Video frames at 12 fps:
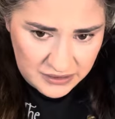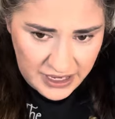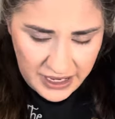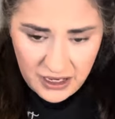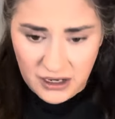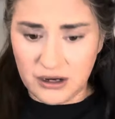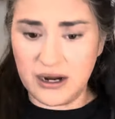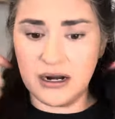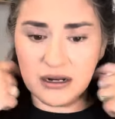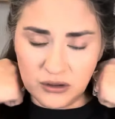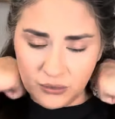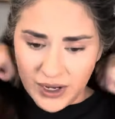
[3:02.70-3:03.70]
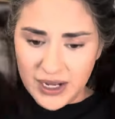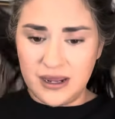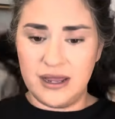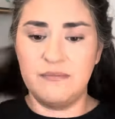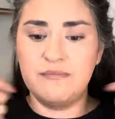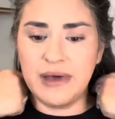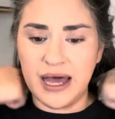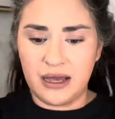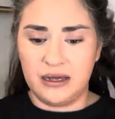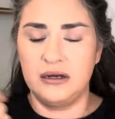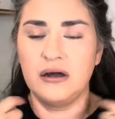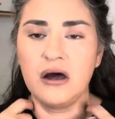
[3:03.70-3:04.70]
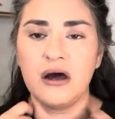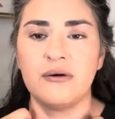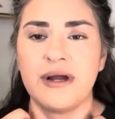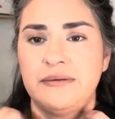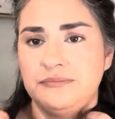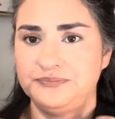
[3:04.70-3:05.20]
hair out of the way and back. All right,